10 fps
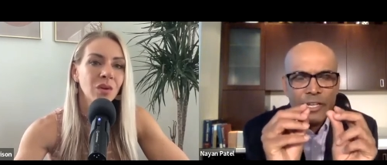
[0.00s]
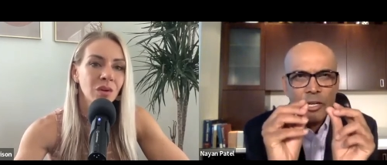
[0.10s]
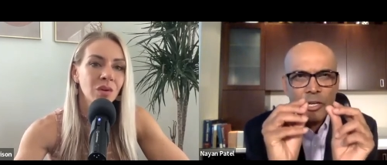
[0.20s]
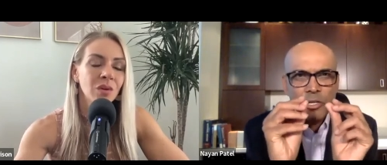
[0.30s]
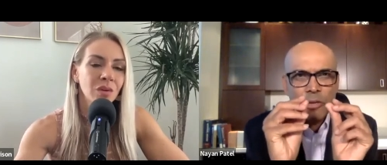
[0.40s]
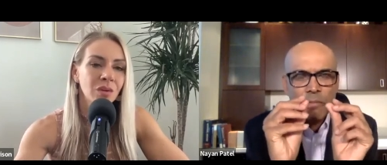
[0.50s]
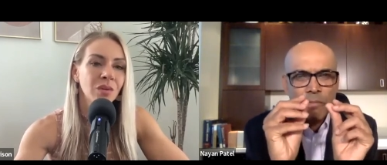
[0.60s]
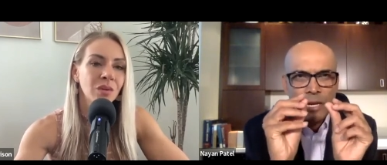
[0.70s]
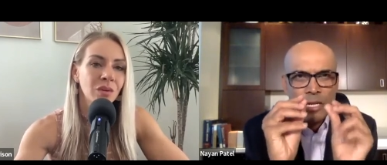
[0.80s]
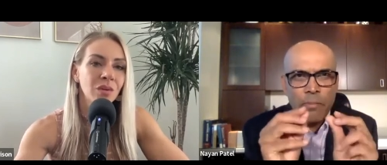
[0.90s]
Speaker 1: in your
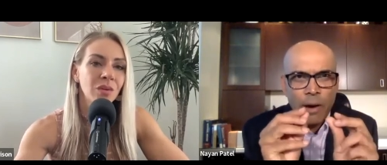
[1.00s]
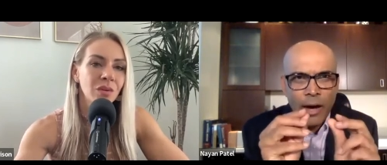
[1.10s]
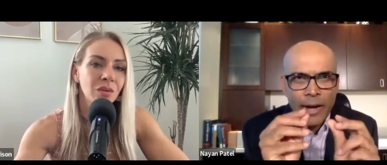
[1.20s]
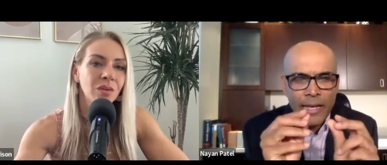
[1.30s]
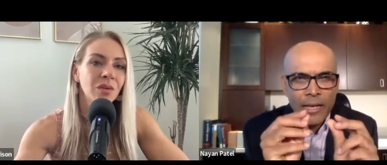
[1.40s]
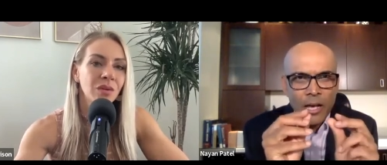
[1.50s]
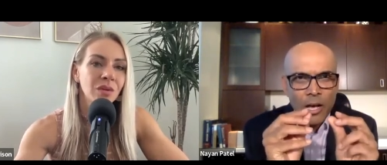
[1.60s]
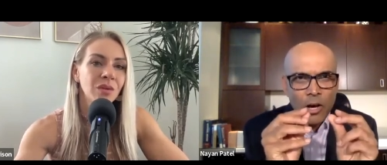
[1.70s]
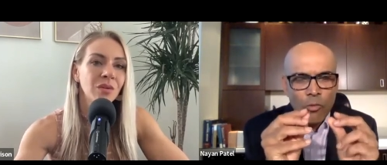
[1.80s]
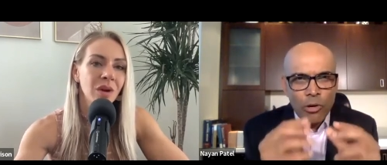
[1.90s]
in your body
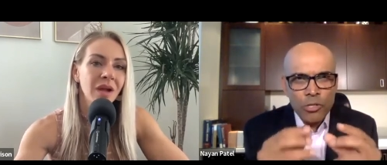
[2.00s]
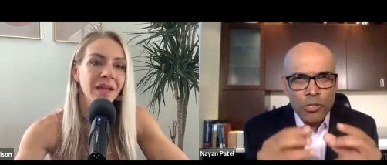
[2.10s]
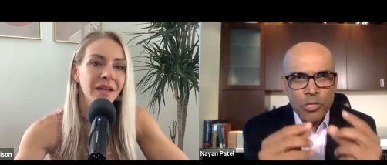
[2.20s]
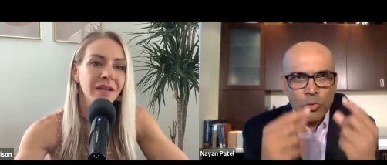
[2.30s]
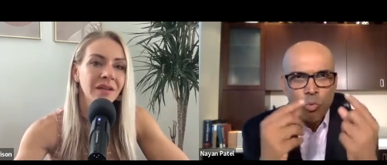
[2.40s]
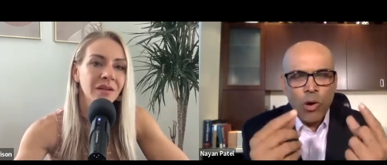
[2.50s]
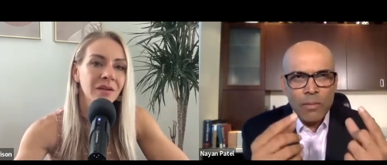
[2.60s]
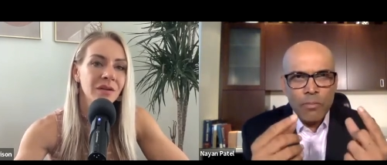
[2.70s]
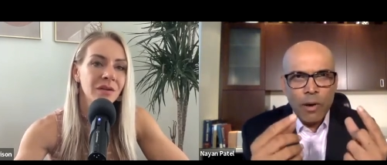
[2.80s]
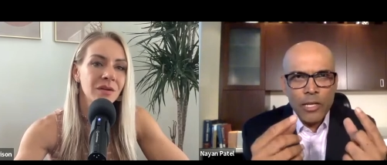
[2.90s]
versus right.
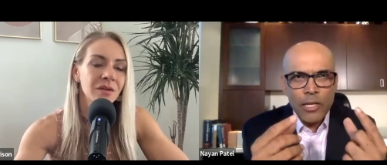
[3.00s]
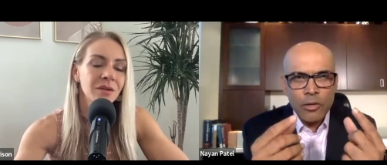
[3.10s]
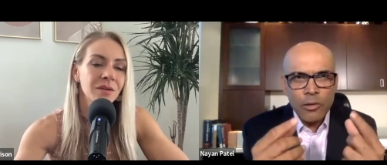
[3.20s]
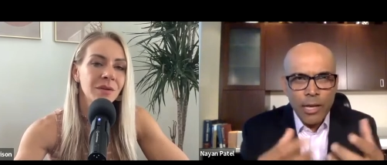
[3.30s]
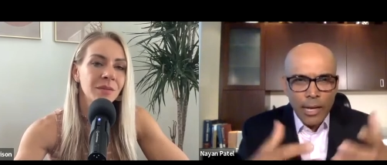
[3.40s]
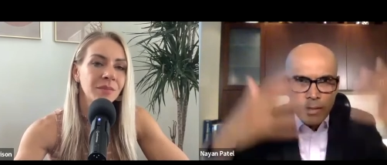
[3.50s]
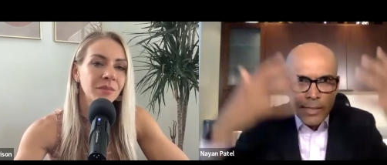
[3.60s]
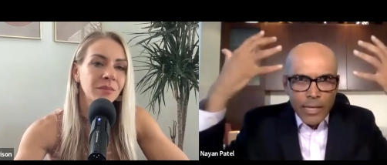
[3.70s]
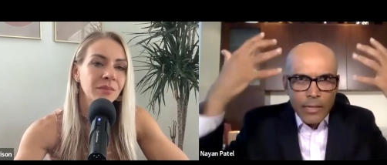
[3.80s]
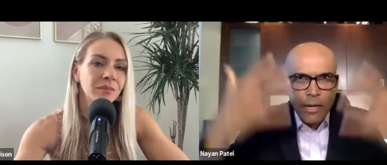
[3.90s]
one molecule
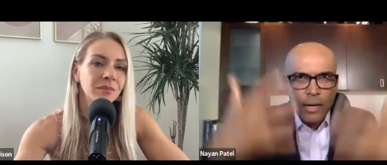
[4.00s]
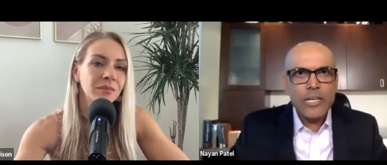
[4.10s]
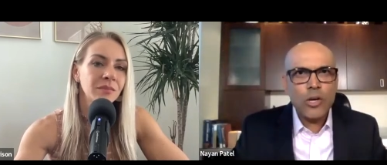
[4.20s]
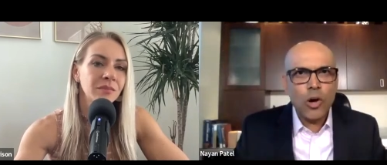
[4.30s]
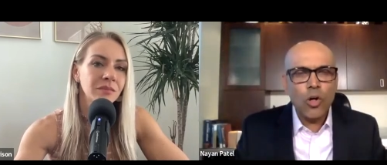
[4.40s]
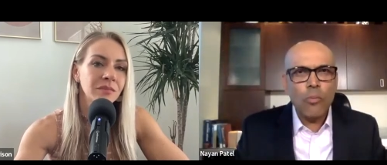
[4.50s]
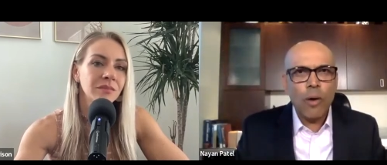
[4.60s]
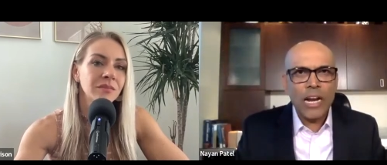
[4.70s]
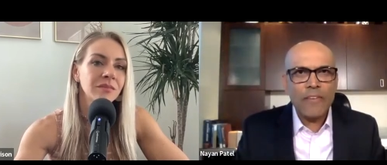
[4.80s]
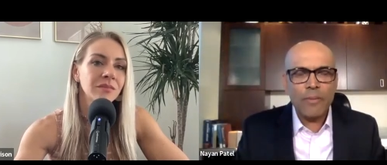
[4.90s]
that can clean your whole
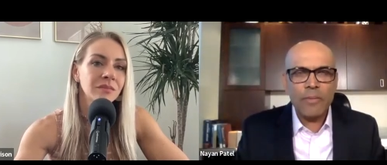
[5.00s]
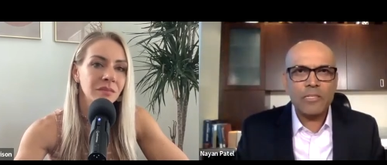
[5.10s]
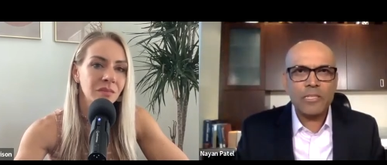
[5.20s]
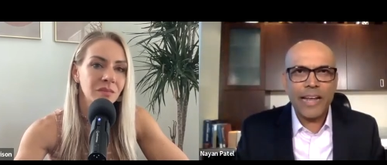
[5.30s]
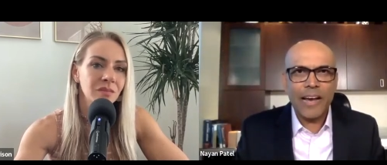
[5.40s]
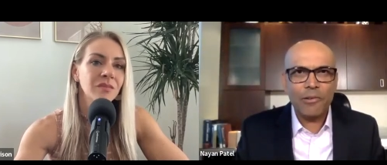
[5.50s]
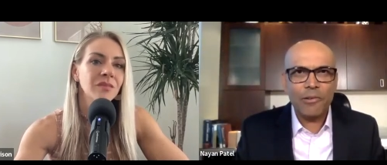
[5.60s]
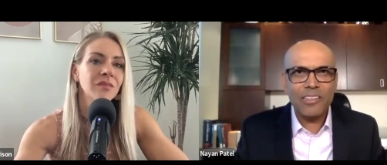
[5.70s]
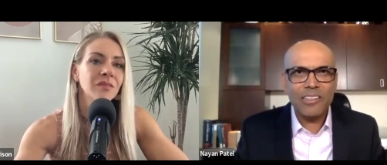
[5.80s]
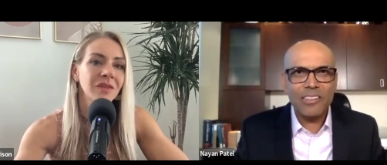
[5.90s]
body from inside out?
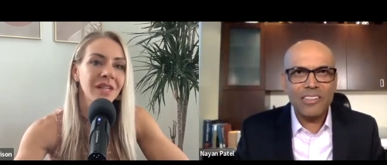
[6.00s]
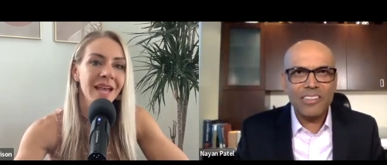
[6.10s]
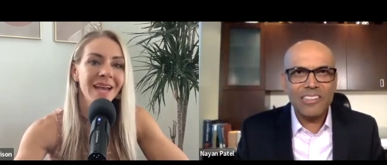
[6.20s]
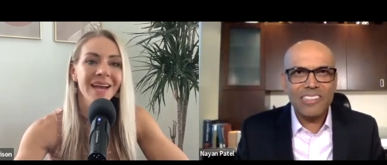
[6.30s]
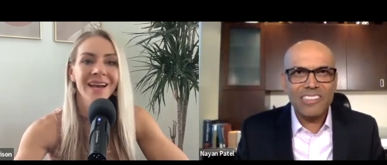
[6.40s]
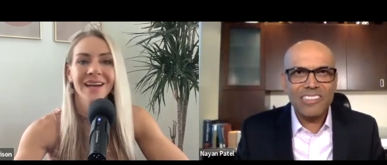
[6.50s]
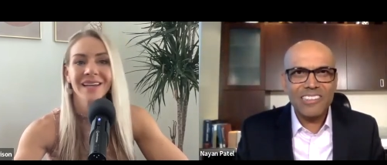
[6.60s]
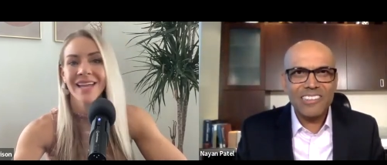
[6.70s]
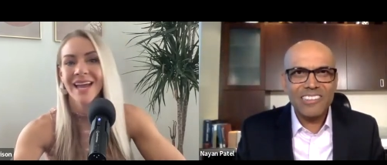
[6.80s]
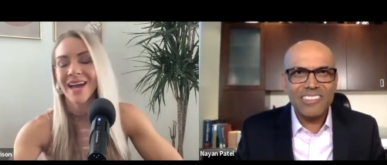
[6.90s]
Speaker 2: Yeah,
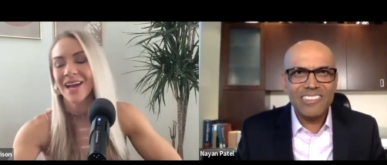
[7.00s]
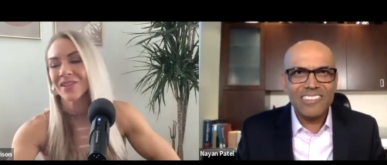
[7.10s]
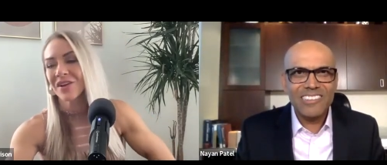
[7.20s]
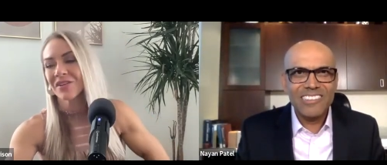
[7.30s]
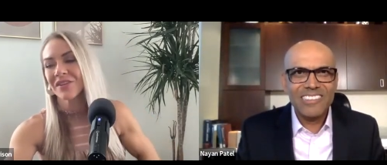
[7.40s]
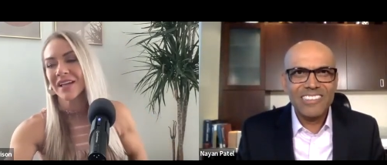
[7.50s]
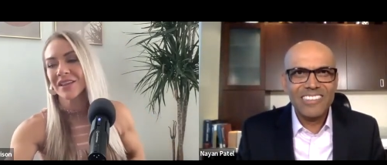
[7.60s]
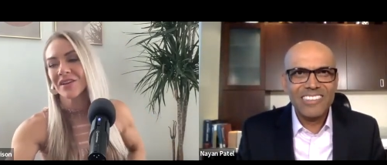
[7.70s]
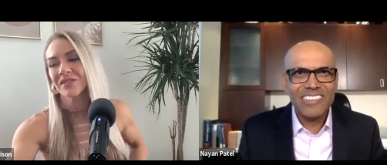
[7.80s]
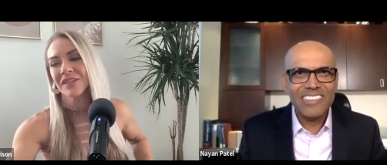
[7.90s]
yeah, I love I
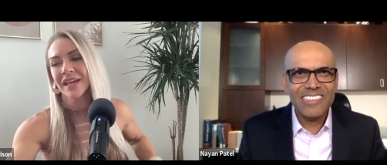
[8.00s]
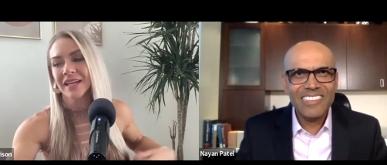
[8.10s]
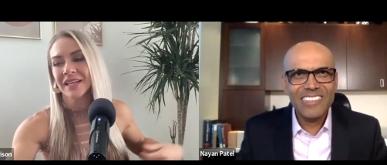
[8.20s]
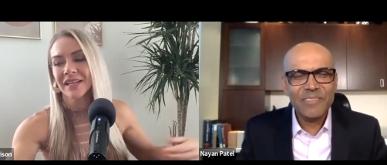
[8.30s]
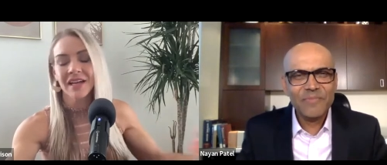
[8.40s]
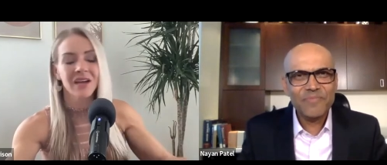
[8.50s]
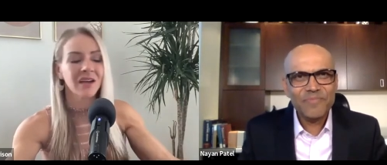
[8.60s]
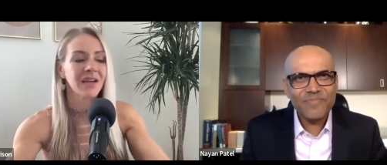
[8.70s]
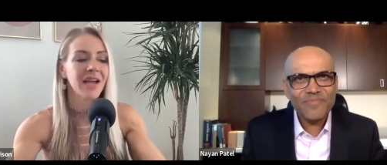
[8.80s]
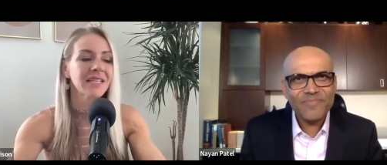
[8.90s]
love that uh,
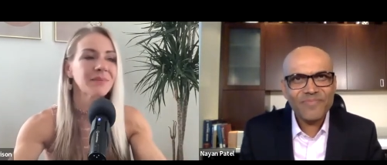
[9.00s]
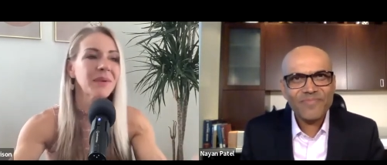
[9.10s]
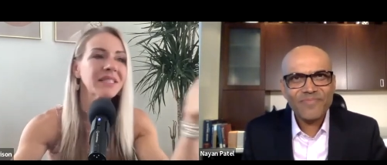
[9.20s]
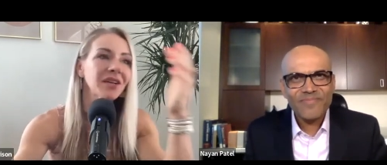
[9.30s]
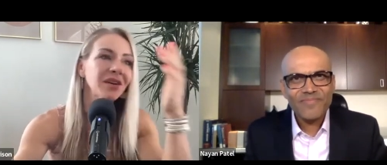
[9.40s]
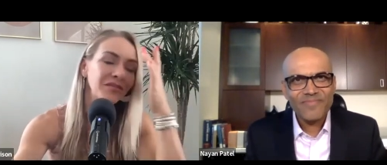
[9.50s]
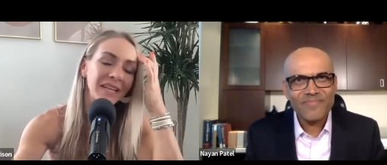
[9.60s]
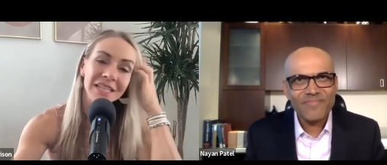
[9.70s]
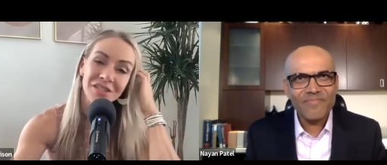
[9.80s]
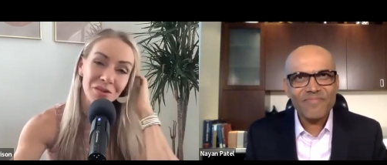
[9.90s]
aspect of
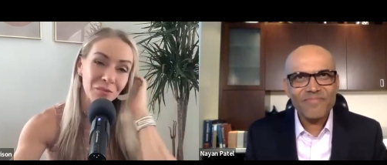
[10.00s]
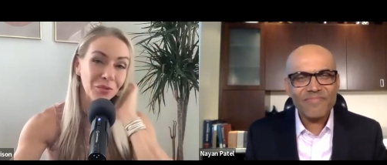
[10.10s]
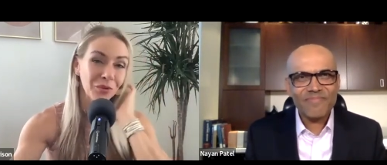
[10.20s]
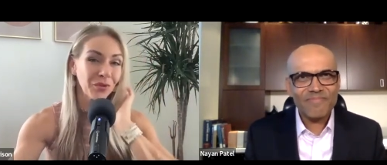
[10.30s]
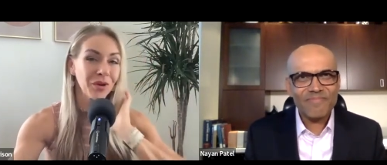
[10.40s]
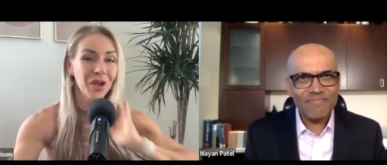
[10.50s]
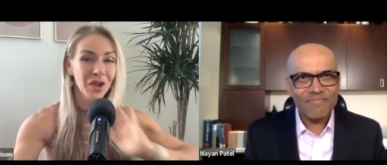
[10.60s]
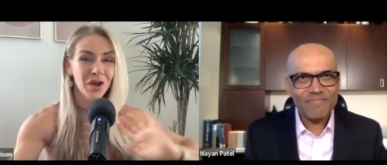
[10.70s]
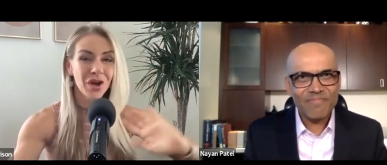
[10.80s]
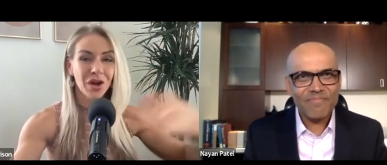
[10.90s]
getting to the root
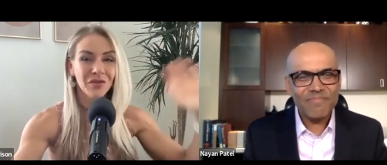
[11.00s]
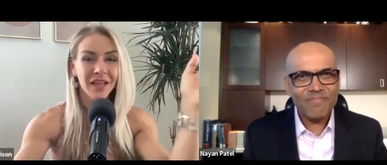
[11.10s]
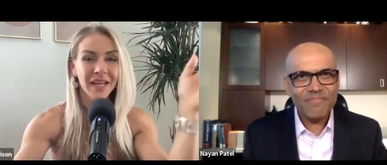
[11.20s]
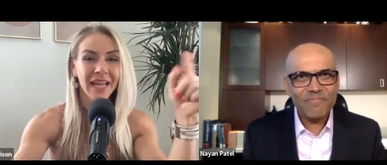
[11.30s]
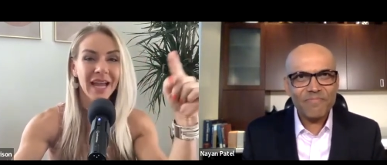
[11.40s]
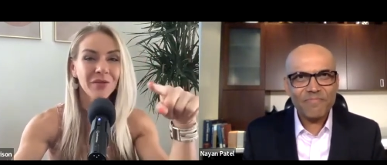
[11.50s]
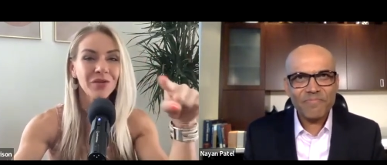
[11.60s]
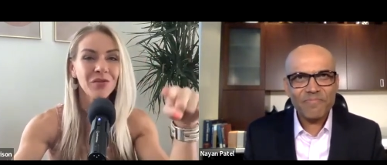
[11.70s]
of like how do